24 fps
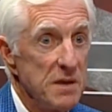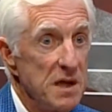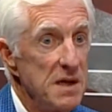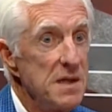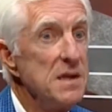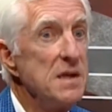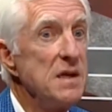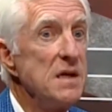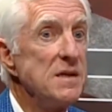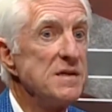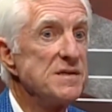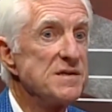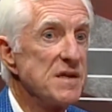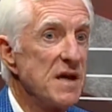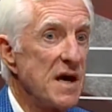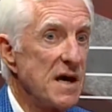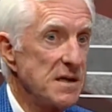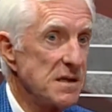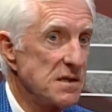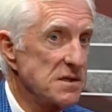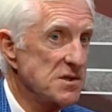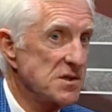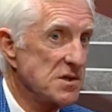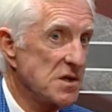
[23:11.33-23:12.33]
It needs
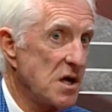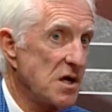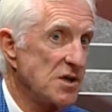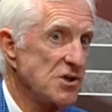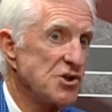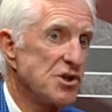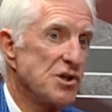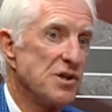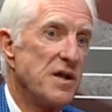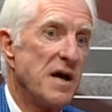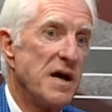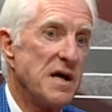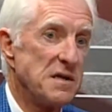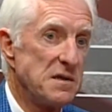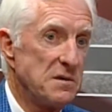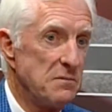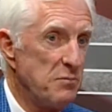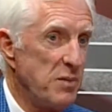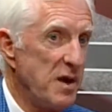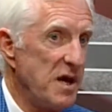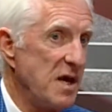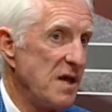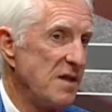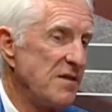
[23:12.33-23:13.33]
that discussion, that
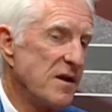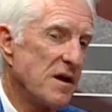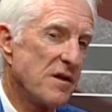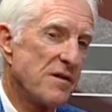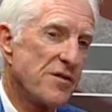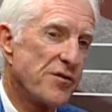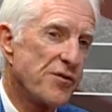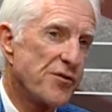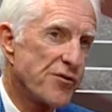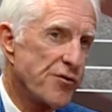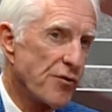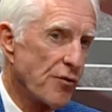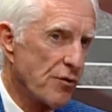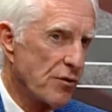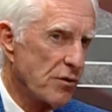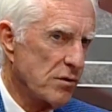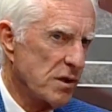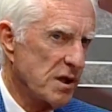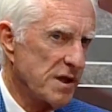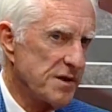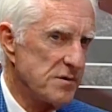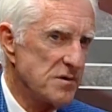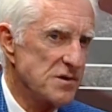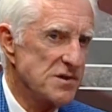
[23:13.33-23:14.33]
debate, that
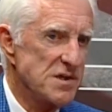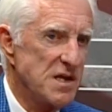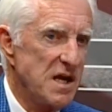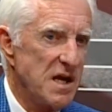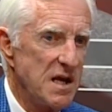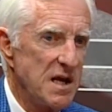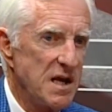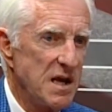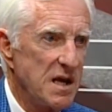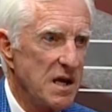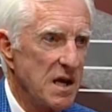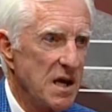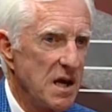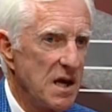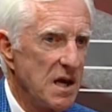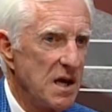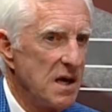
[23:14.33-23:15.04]
thorough understanding.